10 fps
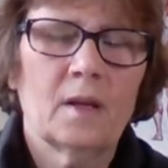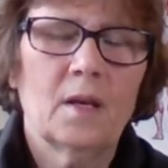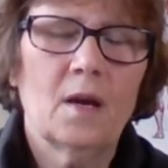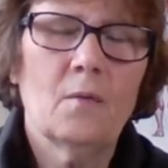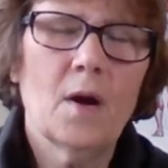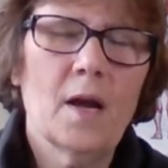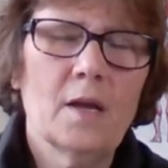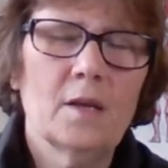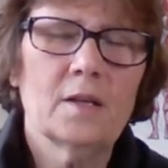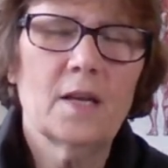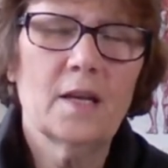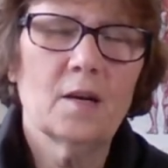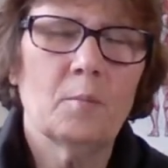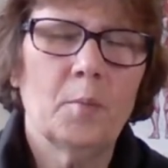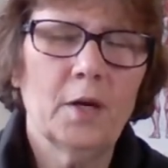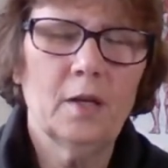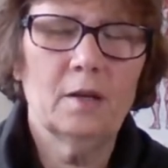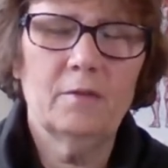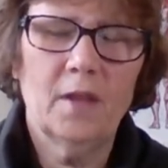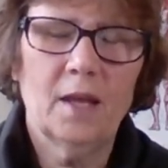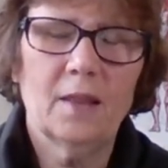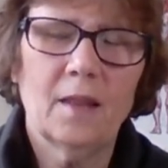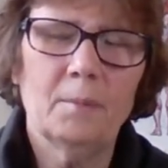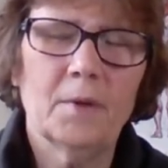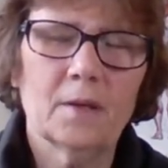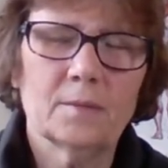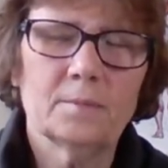Now I want you to take a bite of that lemon.